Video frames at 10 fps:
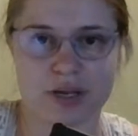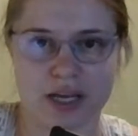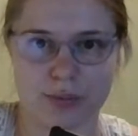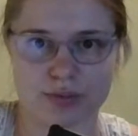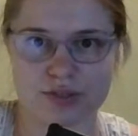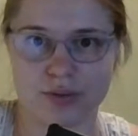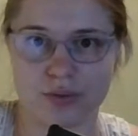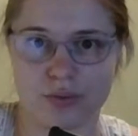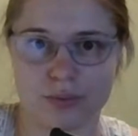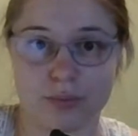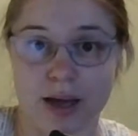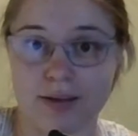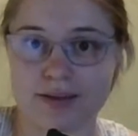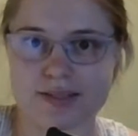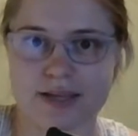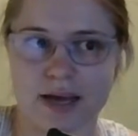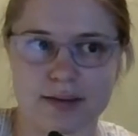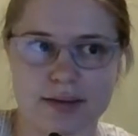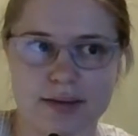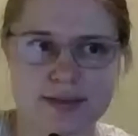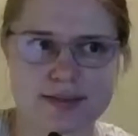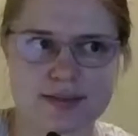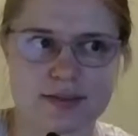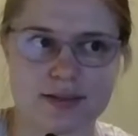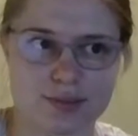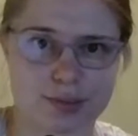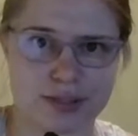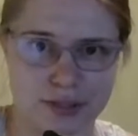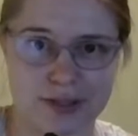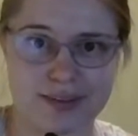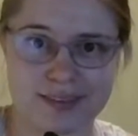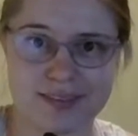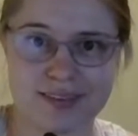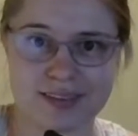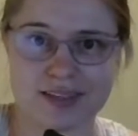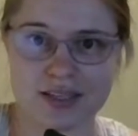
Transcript: not, and you've been able to balance that, that's really good.